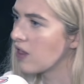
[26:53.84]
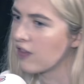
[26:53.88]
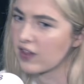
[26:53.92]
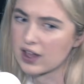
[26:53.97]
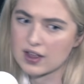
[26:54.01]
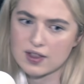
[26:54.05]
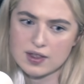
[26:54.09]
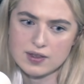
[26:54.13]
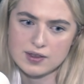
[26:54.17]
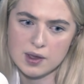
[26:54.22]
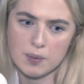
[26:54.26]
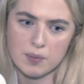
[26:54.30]

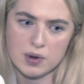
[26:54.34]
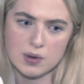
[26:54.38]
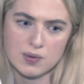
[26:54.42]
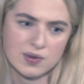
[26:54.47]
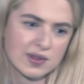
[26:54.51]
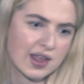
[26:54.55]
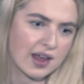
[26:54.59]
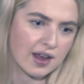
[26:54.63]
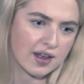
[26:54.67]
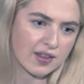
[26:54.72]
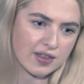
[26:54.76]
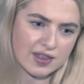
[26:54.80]
something, and then somebody was
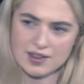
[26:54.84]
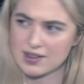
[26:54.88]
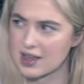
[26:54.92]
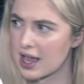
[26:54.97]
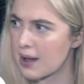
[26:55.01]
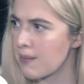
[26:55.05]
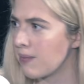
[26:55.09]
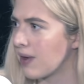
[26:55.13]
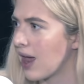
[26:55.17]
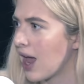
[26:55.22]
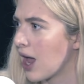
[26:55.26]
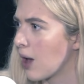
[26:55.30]
the
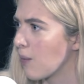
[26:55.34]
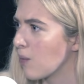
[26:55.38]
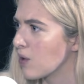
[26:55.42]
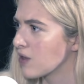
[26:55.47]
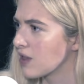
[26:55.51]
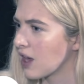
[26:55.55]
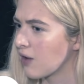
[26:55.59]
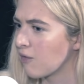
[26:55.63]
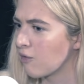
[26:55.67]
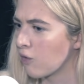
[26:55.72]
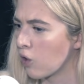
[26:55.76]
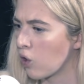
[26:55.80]
same day and was
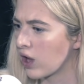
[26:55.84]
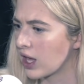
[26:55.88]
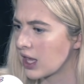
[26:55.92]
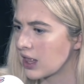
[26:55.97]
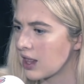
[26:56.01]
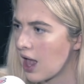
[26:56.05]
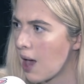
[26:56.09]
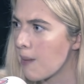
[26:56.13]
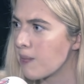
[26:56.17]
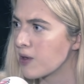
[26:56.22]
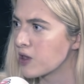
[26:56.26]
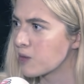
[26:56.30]
like
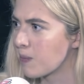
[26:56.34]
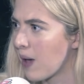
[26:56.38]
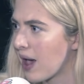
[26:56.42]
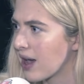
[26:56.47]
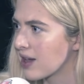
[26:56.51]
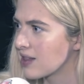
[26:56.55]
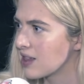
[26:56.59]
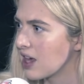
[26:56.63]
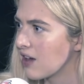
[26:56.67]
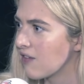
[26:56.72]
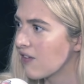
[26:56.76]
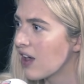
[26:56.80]
vlogging their
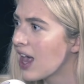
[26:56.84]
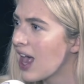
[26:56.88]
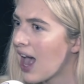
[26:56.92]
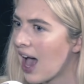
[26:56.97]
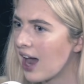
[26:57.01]
perspective.